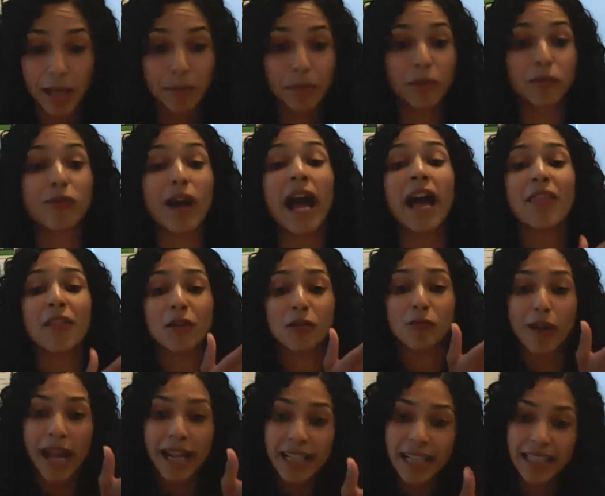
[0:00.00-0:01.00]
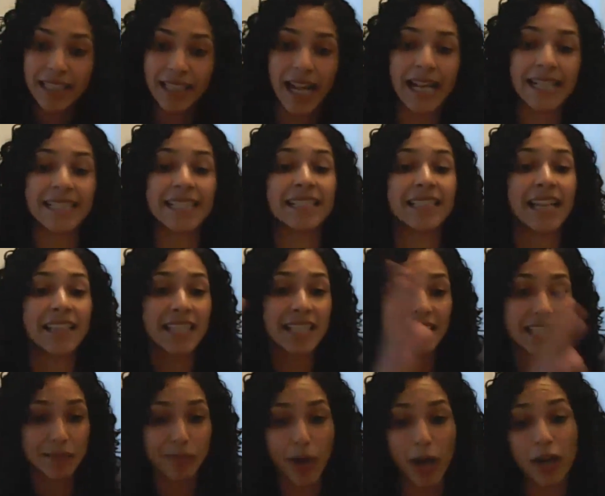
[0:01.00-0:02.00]
but rather recognizing that this
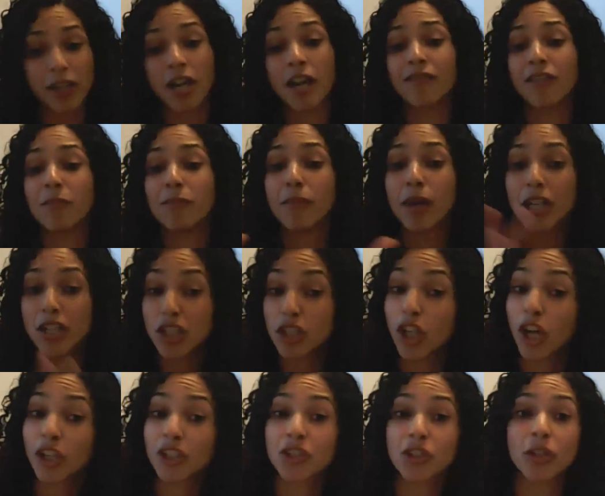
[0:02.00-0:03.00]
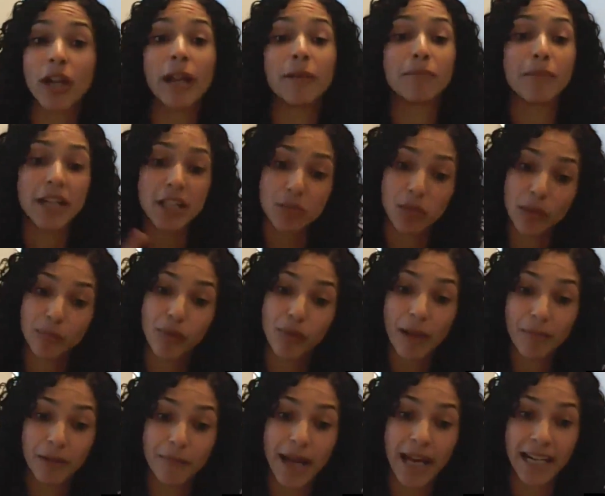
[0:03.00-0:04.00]
is part of a much larger and much more
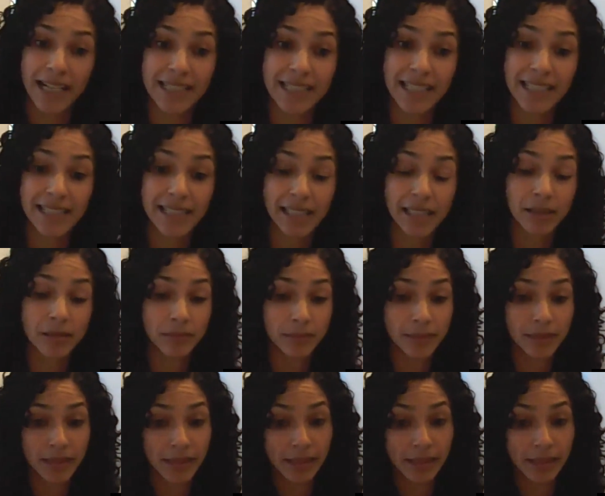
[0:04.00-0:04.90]
problematic system.